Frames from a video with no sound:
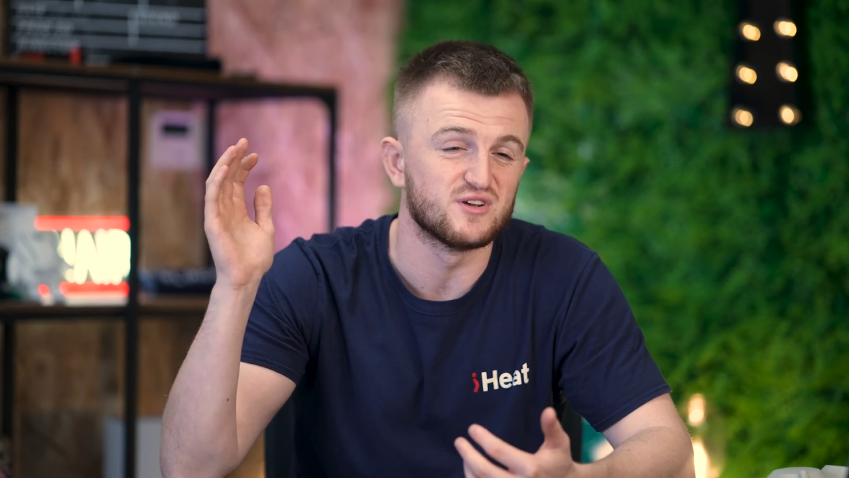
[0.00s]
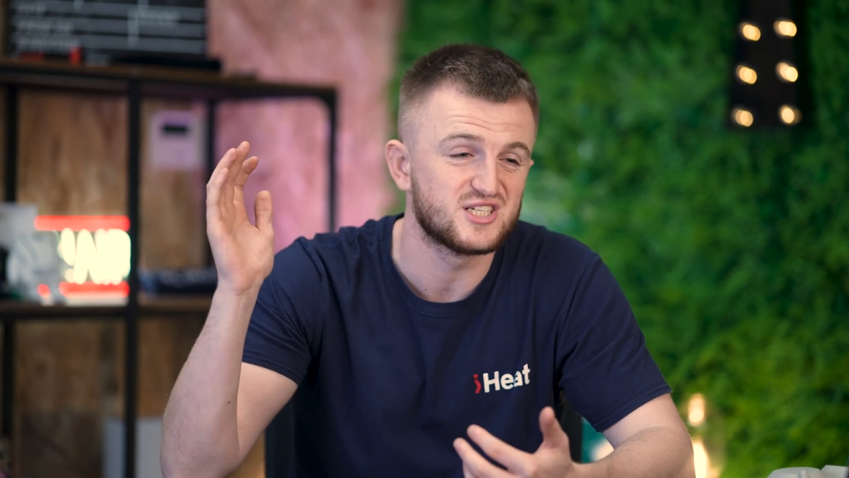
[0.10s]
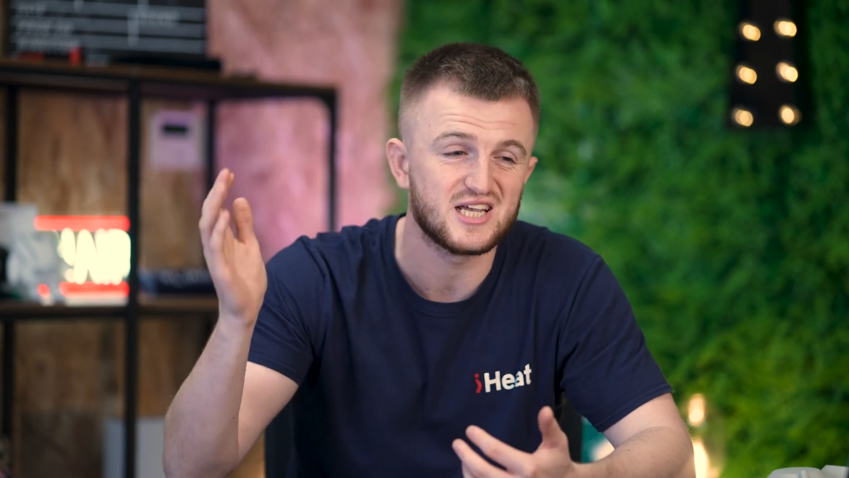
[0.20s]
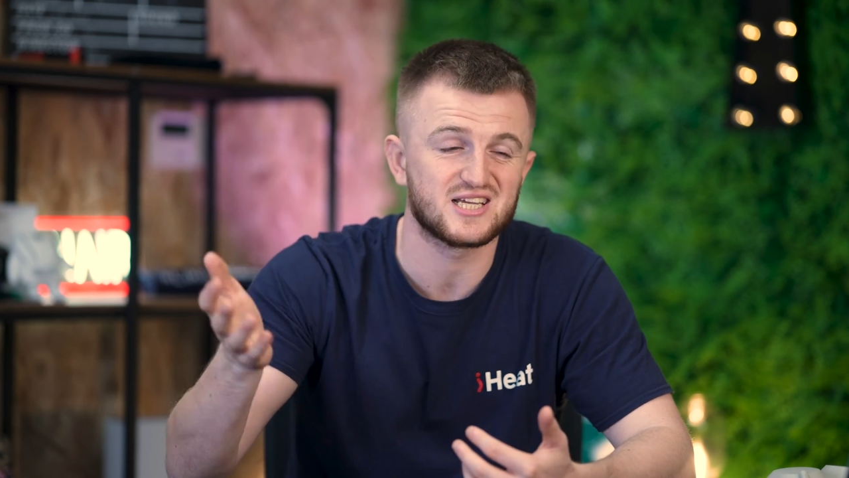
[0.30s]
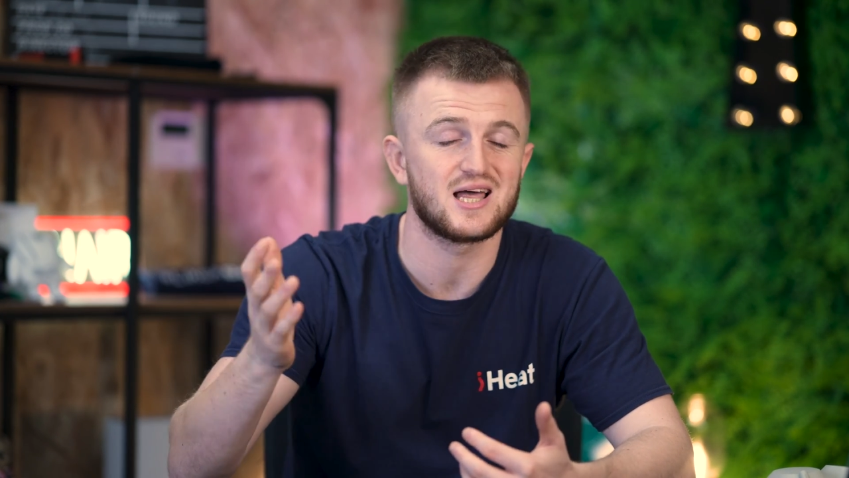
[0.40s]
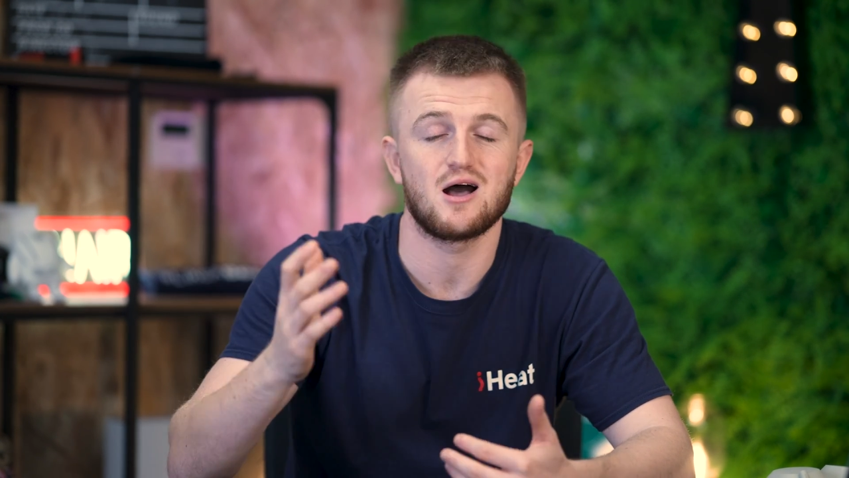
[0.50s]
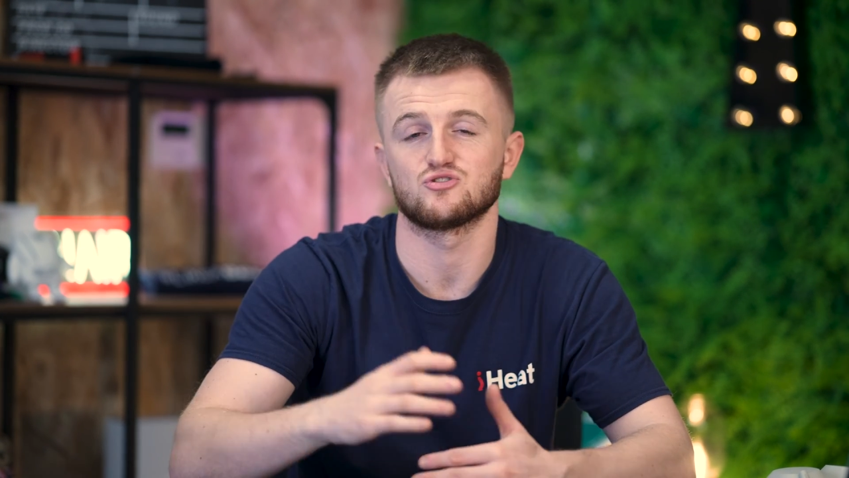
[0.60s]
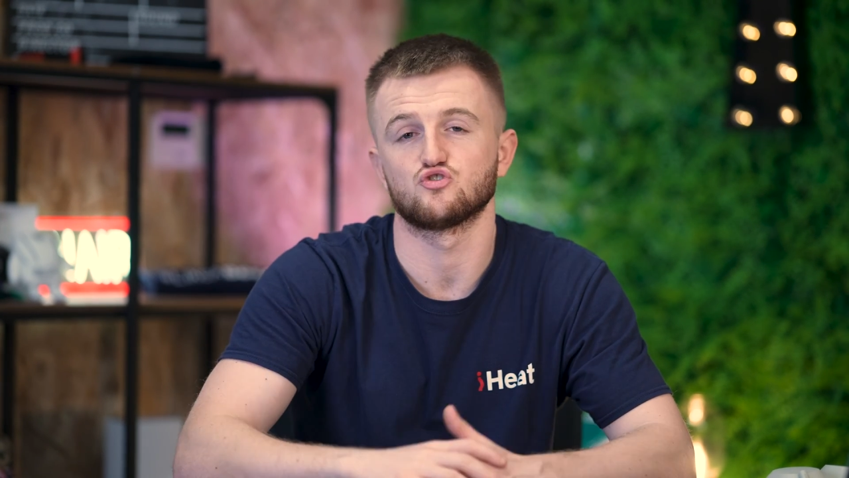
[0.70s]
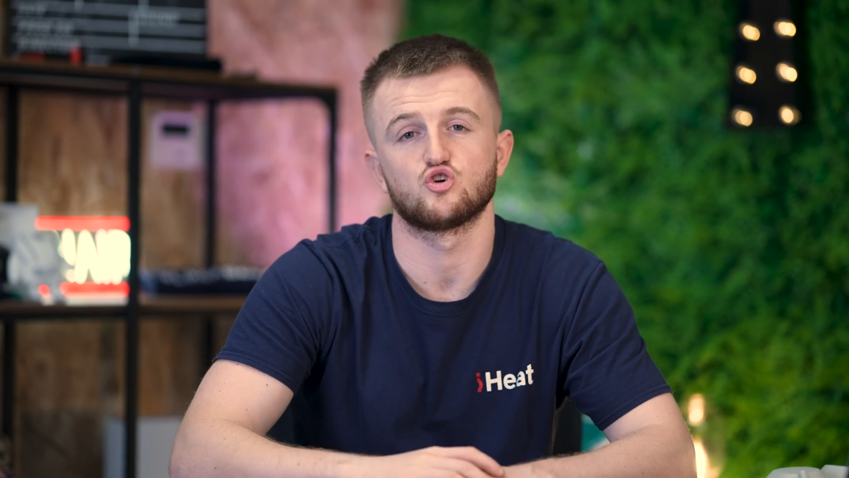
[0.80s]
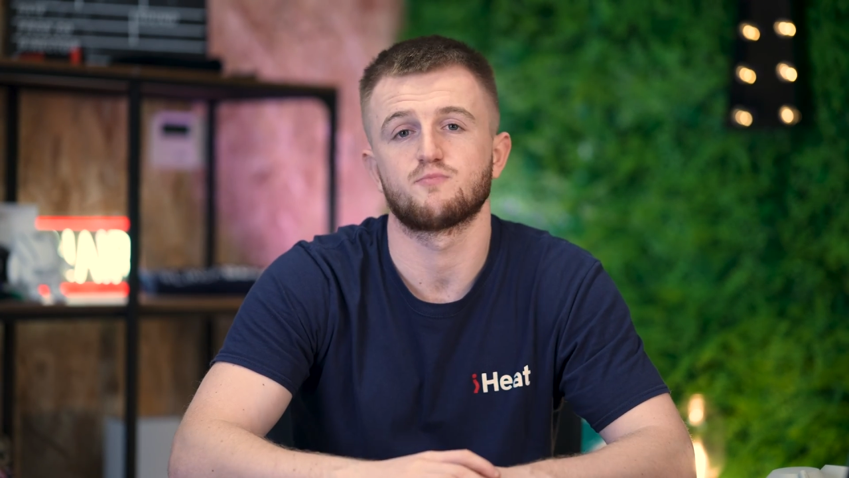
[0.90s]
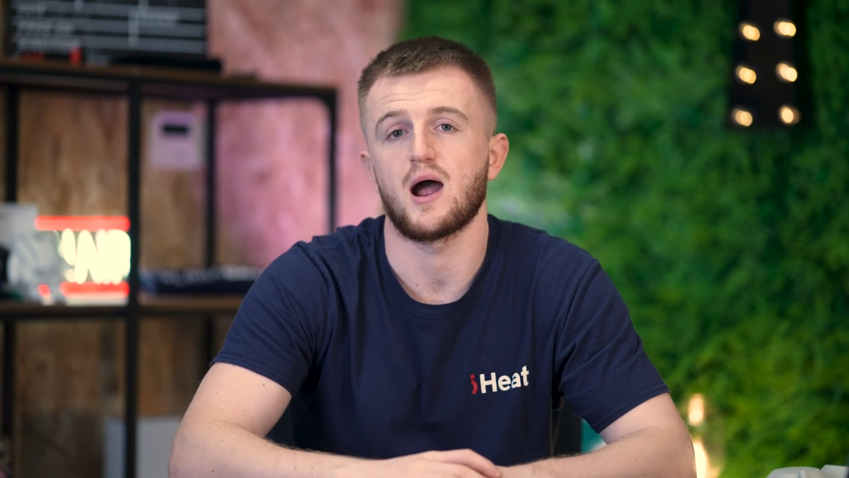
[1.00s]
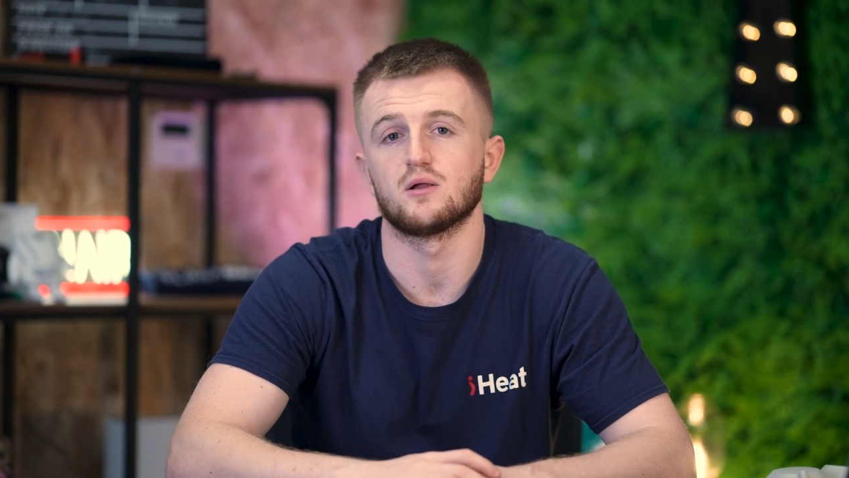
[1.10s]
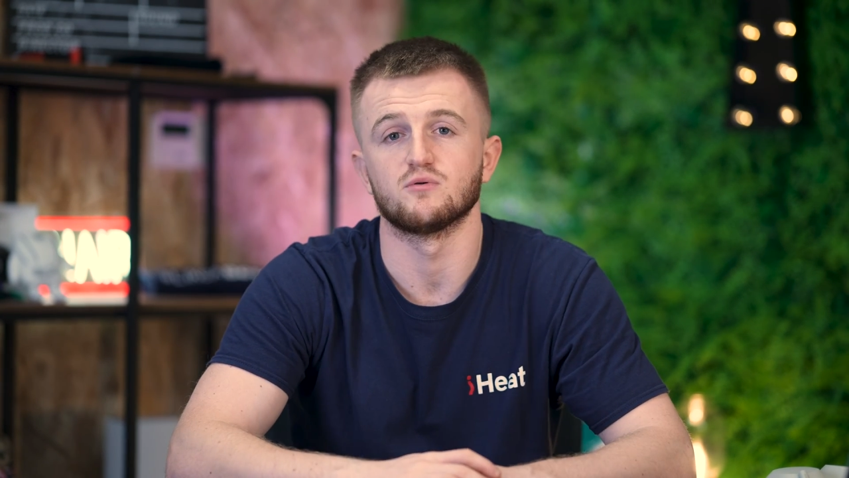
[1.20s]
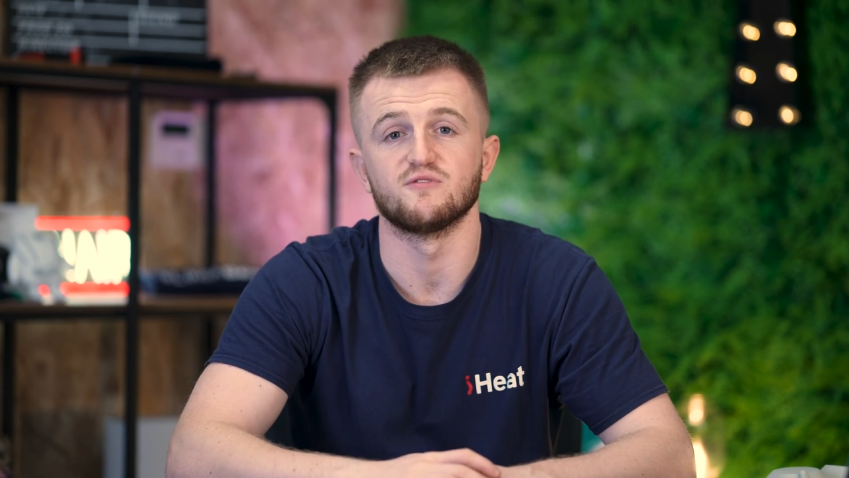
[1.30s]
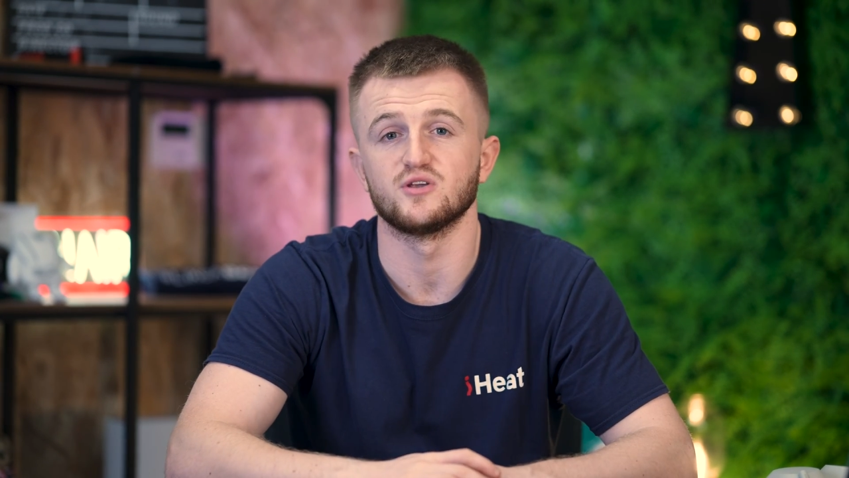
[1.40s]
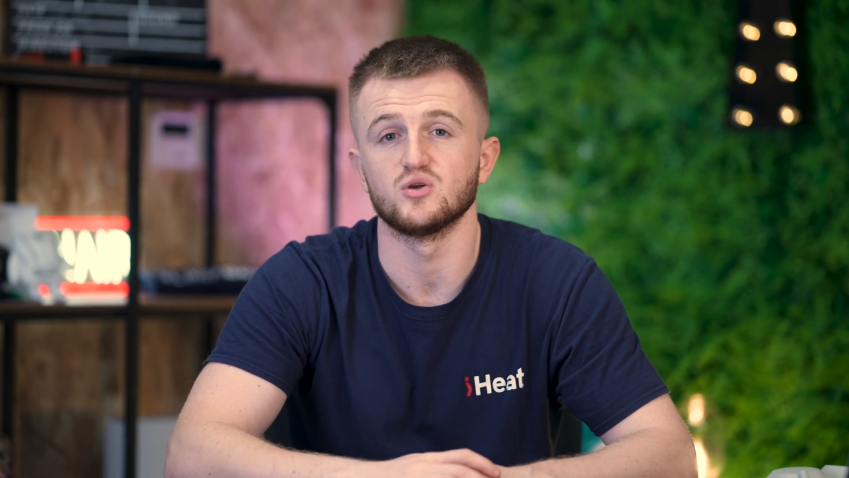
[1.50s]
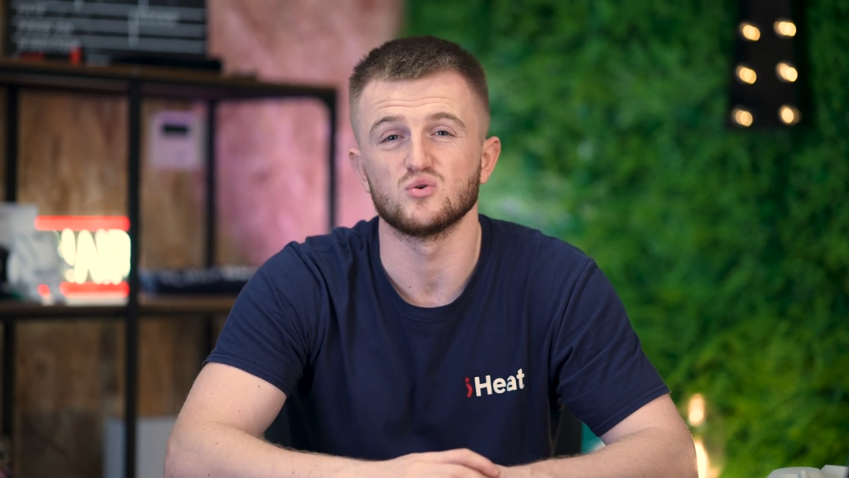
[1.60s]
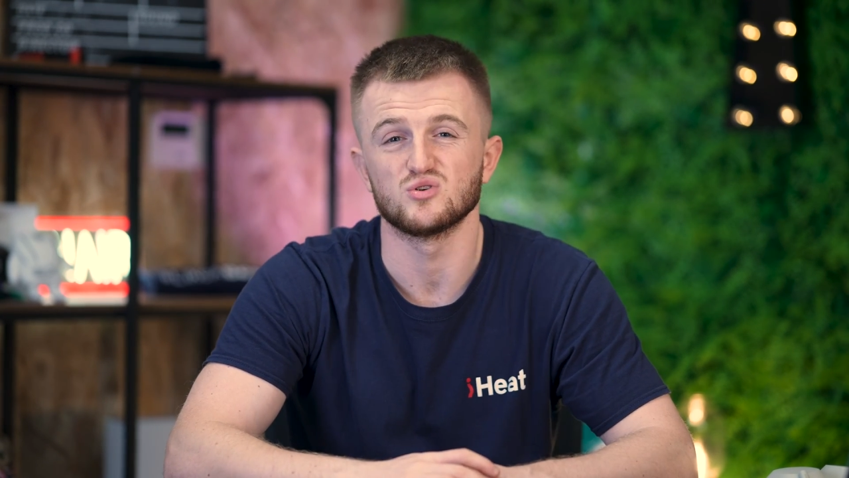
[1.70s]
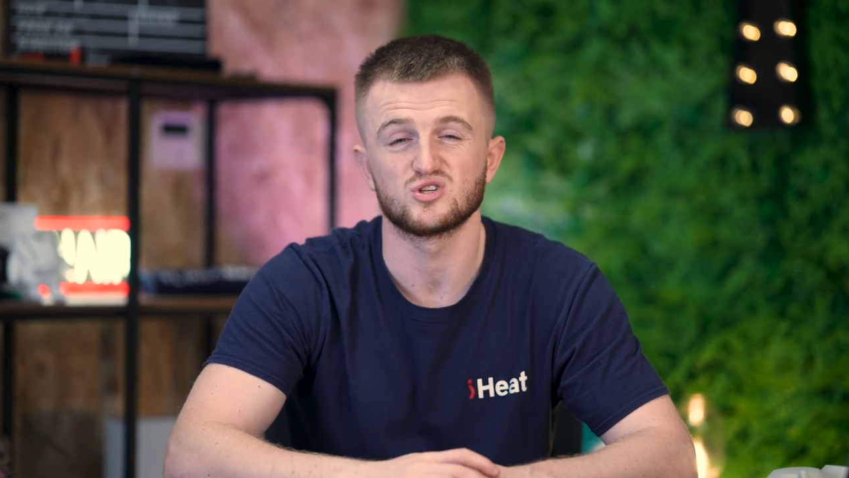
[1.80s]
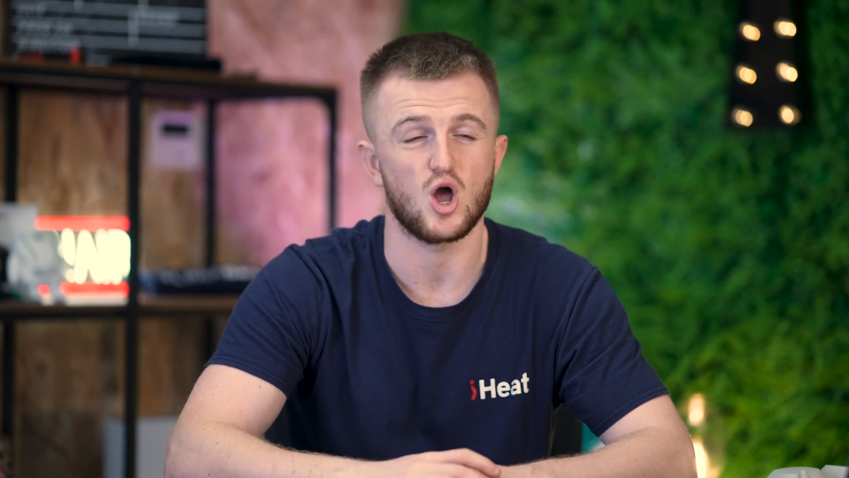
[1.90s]
6,000 Trustpilot
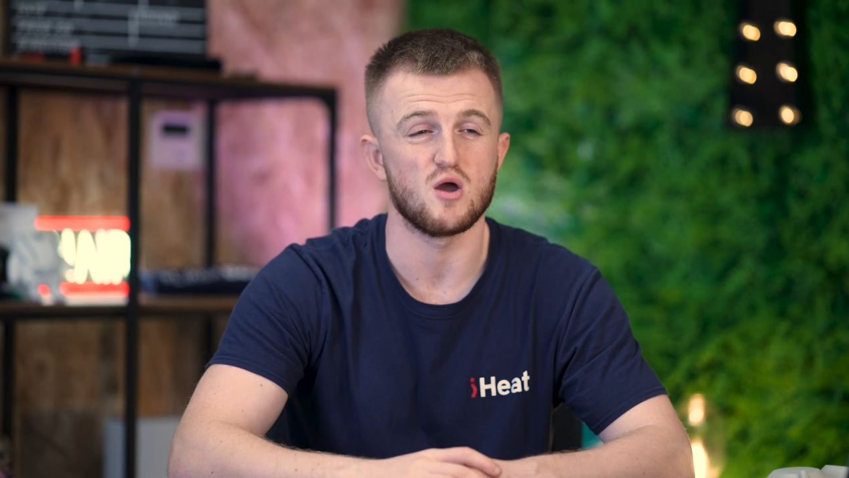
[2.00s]
reviews,